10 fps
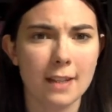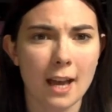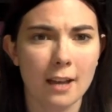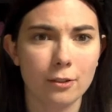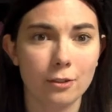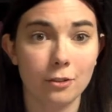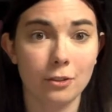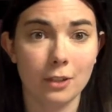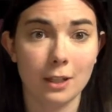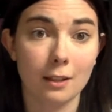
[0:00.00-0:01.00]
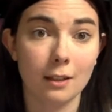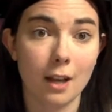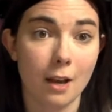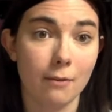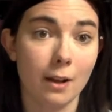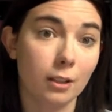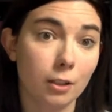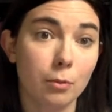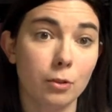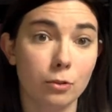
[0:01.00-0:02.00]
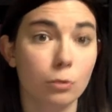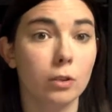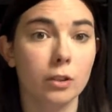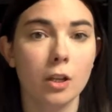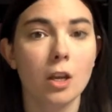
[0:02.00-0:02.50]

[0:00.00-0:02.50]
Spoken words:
asked to steal a valuable sword,